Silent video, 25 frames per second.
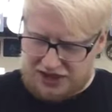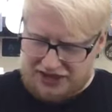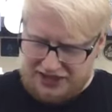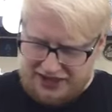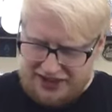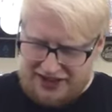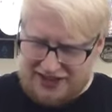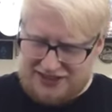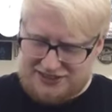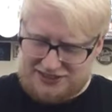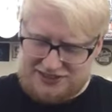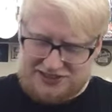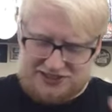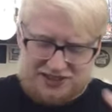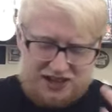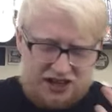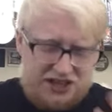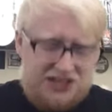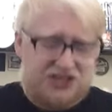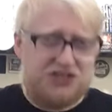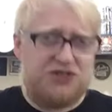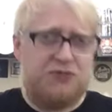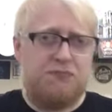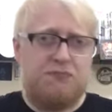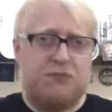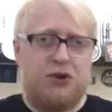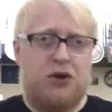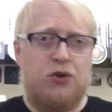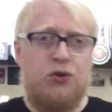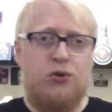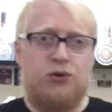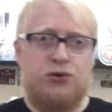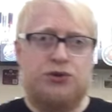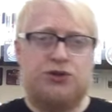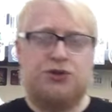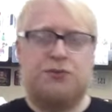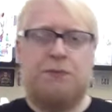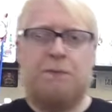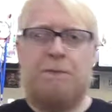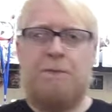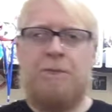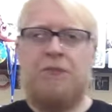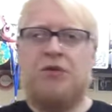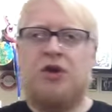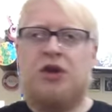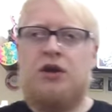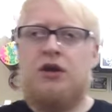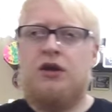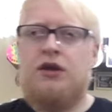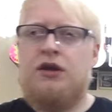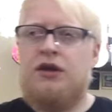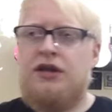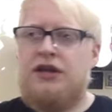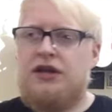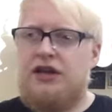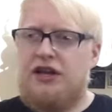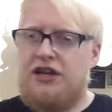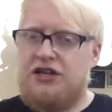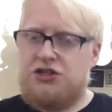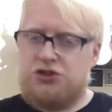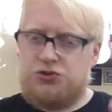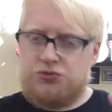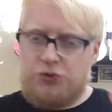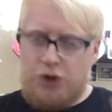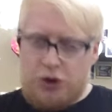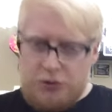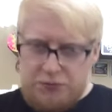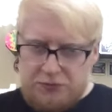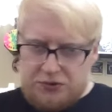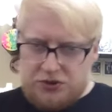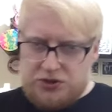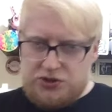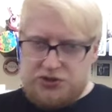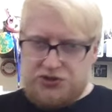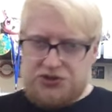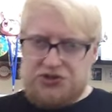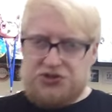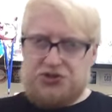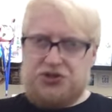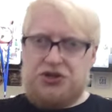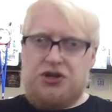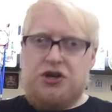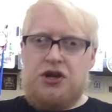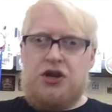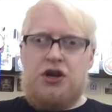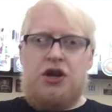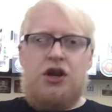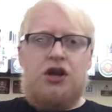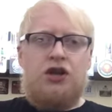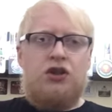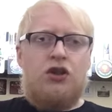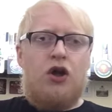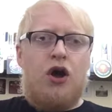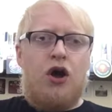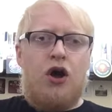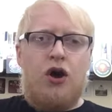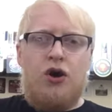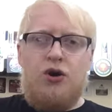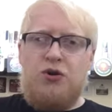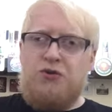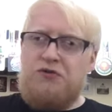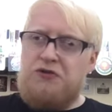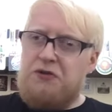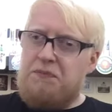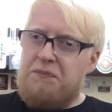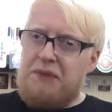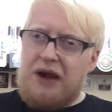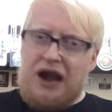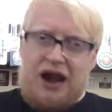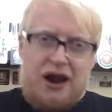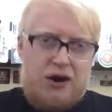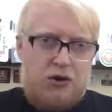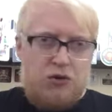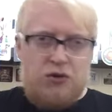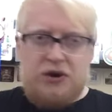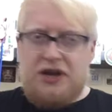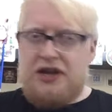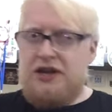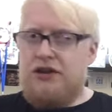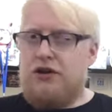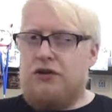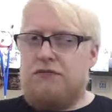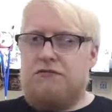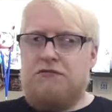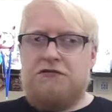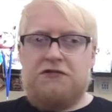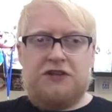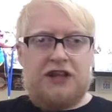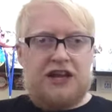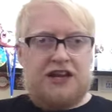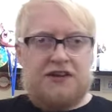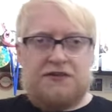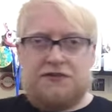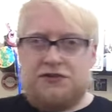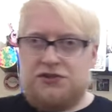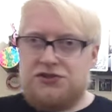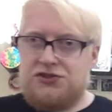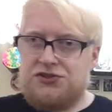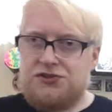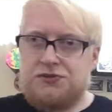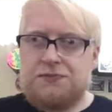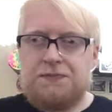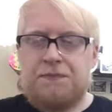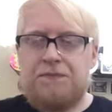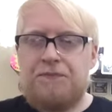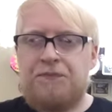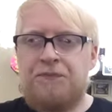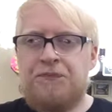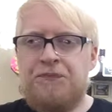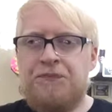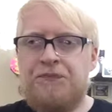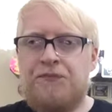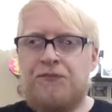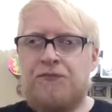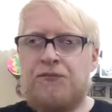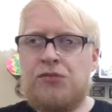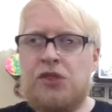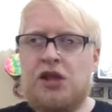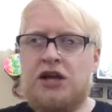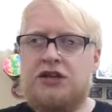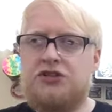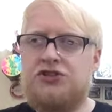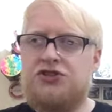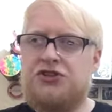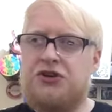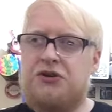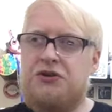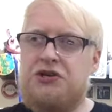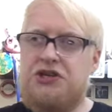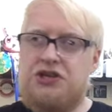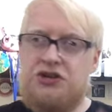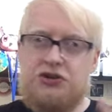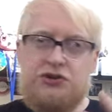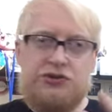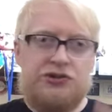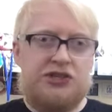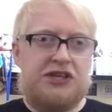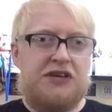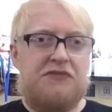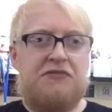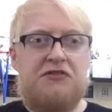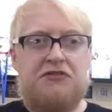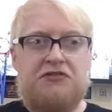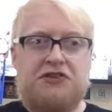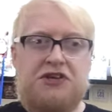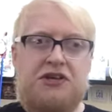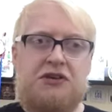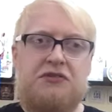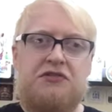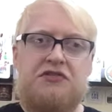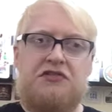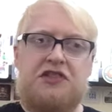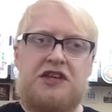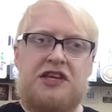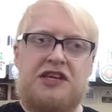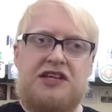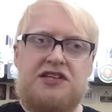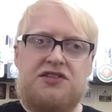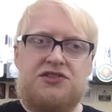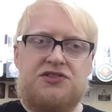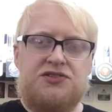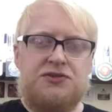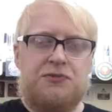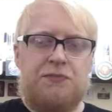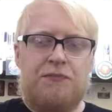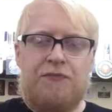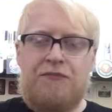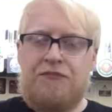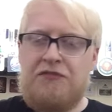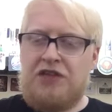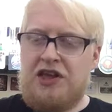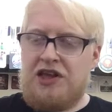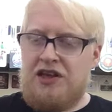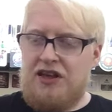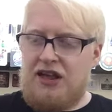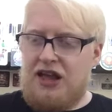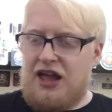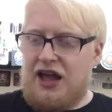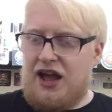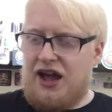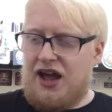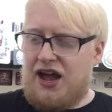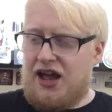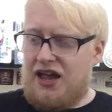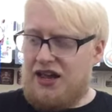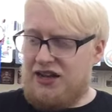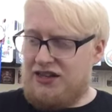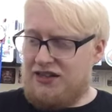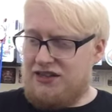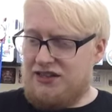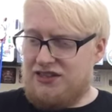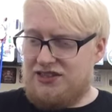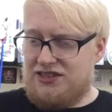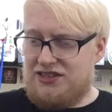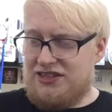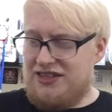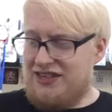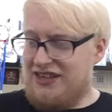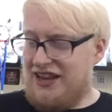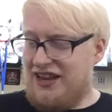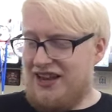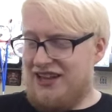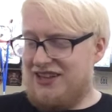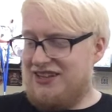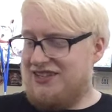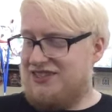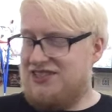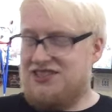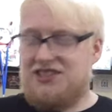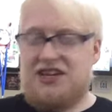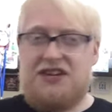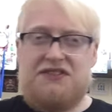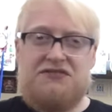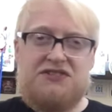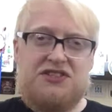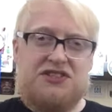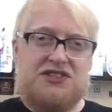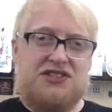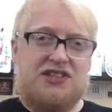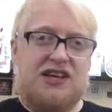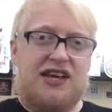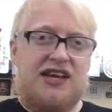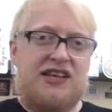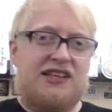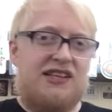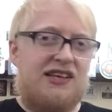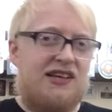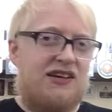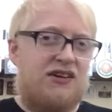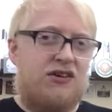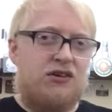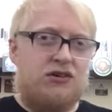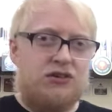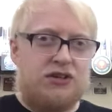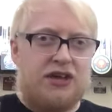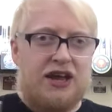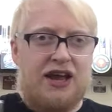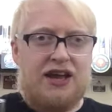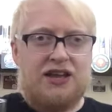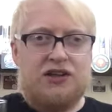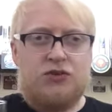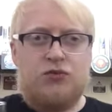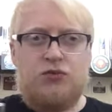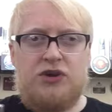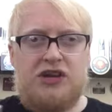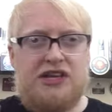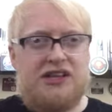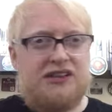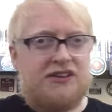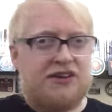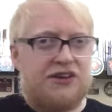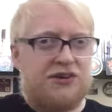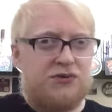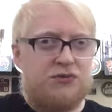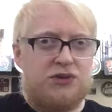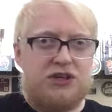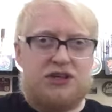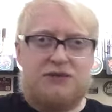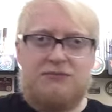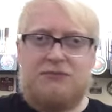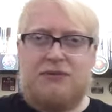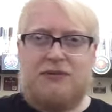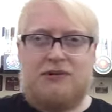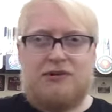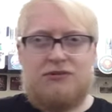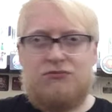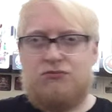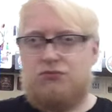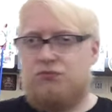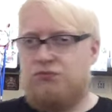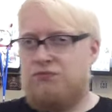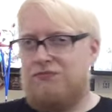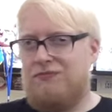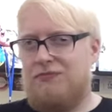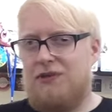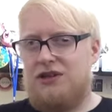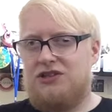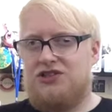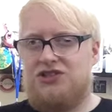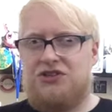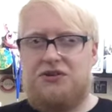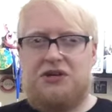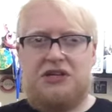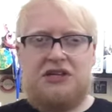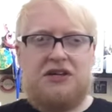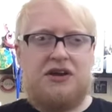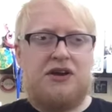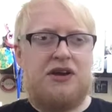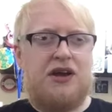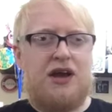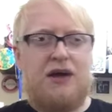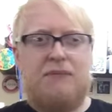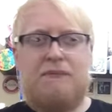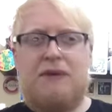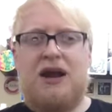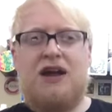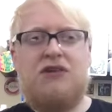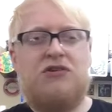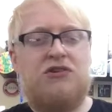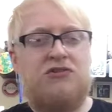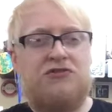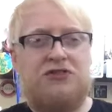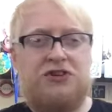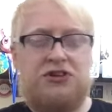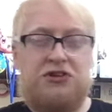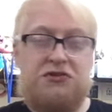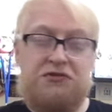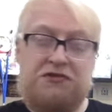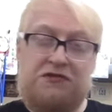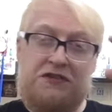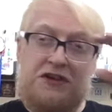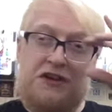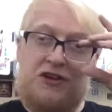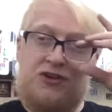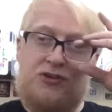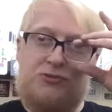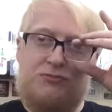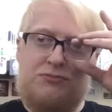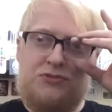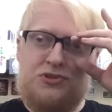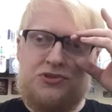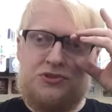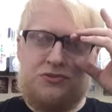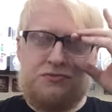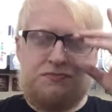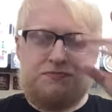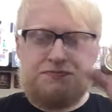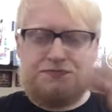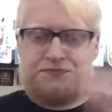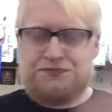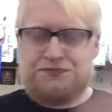yeah, it's nice and bold. It's robust, not overpowering on flavours, so you could have a few of these. And yeah, it's safe to say that on Halloween night when I'm doing a marathon of films,